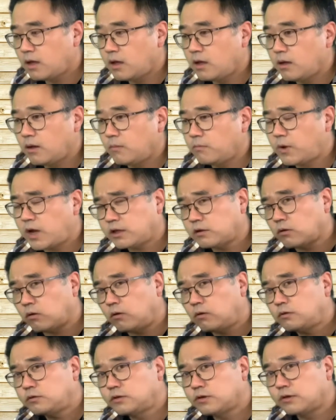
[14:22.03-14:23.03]
But
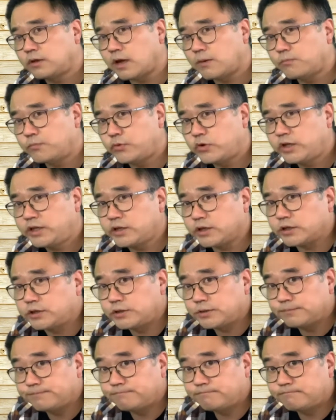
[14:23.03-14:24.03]
also they're British.
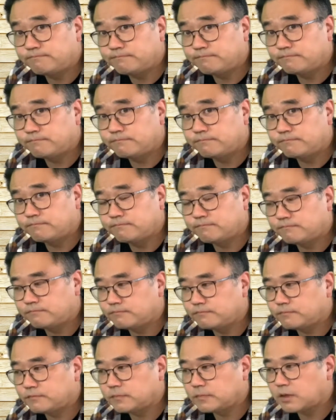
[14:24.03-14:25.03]

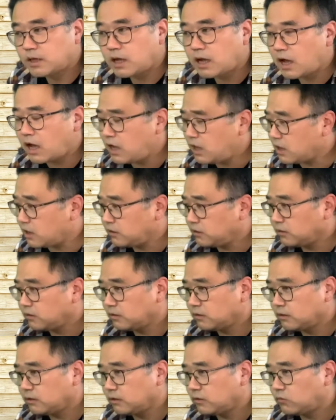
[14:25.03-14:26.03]
And
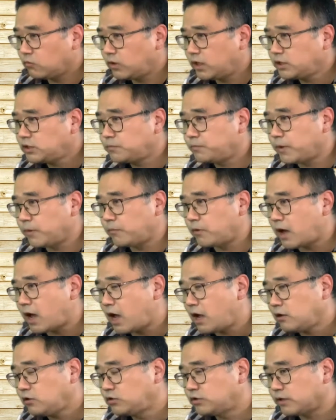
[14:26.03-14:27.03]
Welsh people,
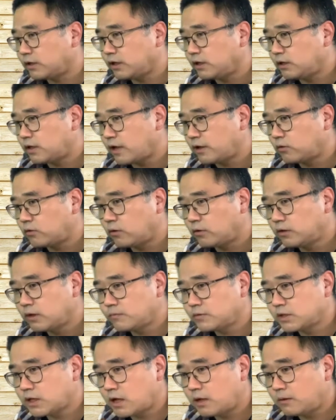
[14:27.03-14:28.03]
actually, they call
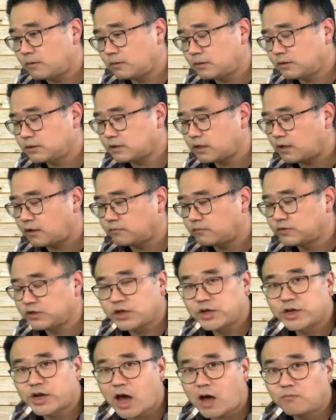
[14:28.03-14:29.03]
themselves
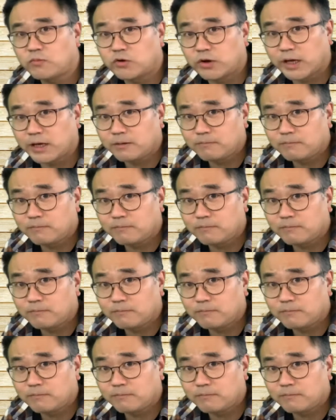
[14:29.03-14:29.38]
Cymry.